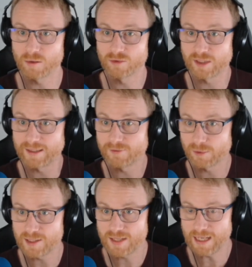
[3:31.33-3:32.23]
on
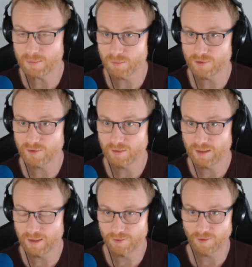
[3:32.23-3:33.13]
delivery teams
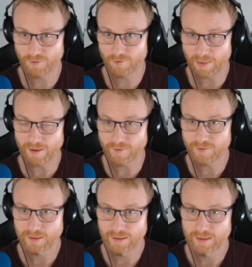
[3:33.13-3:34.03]
in this space.